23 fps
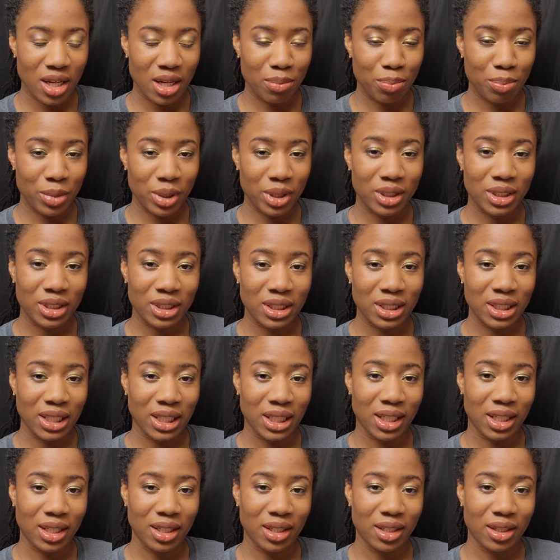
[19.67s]
a
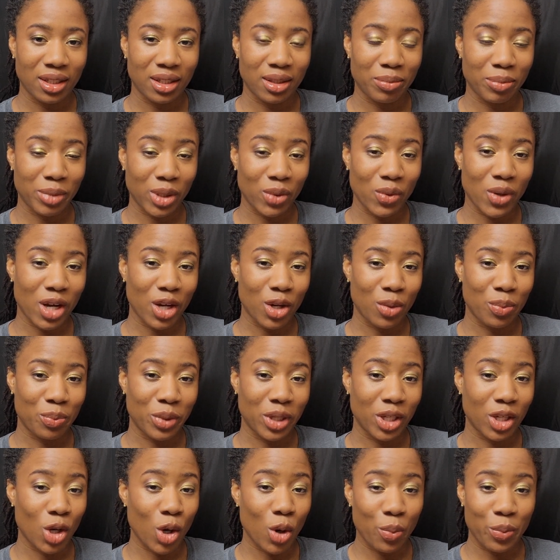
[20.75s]
monthly
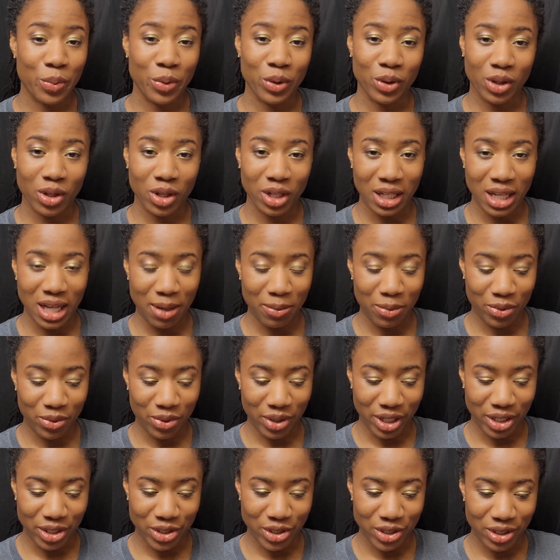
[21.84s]
BYOP open
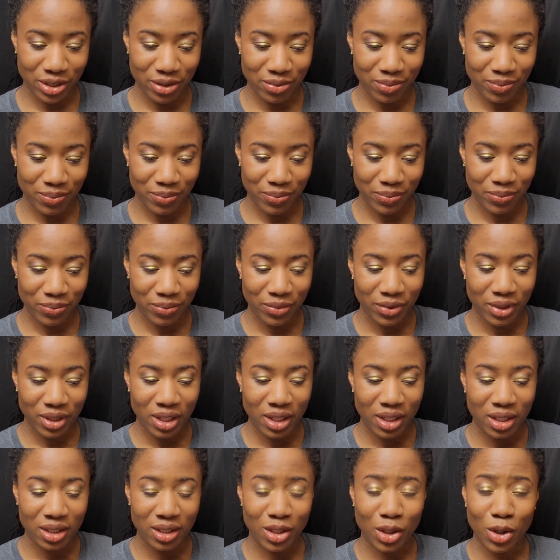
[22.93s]
collaboration.
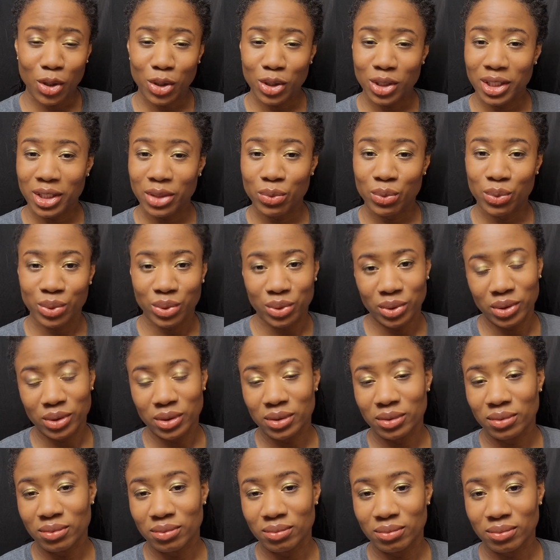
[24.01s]
The only
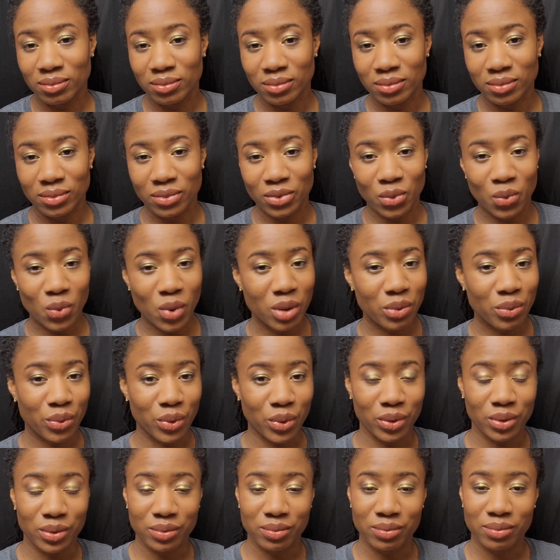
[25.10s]
rule, one
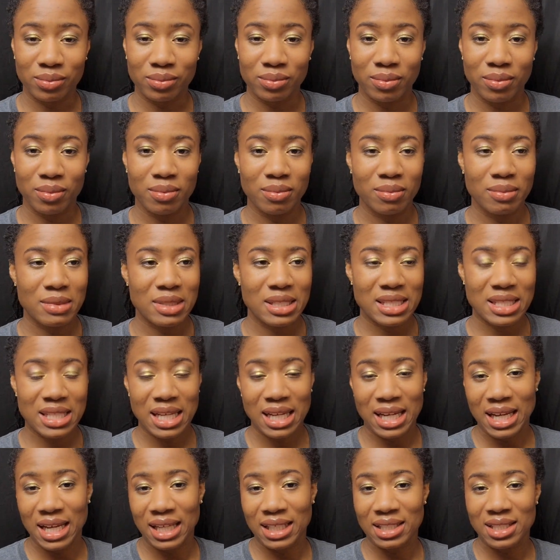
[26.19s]
rule,
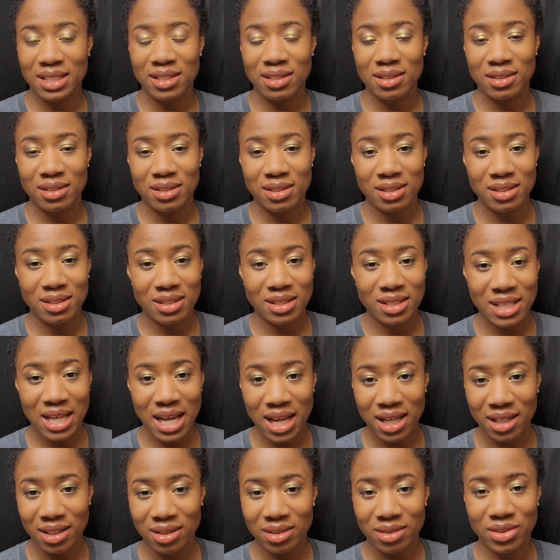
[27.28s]
select
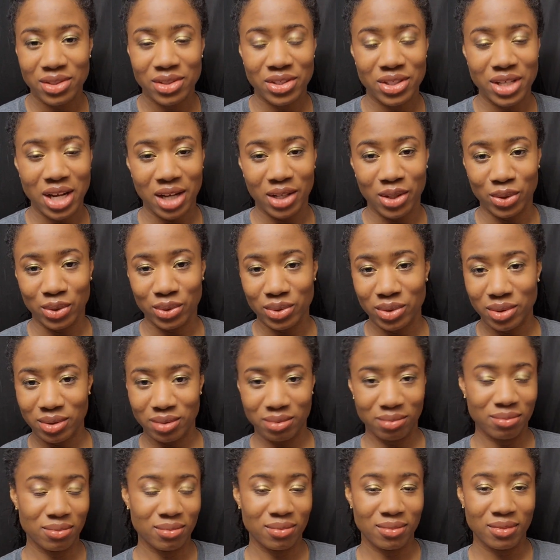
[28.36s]
10
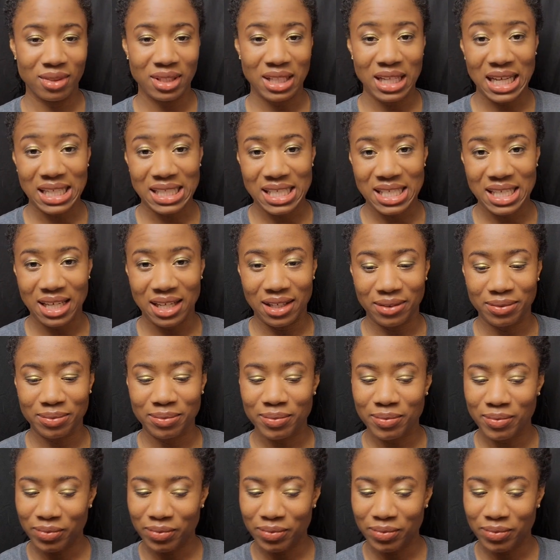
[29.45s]
shadows. That's it.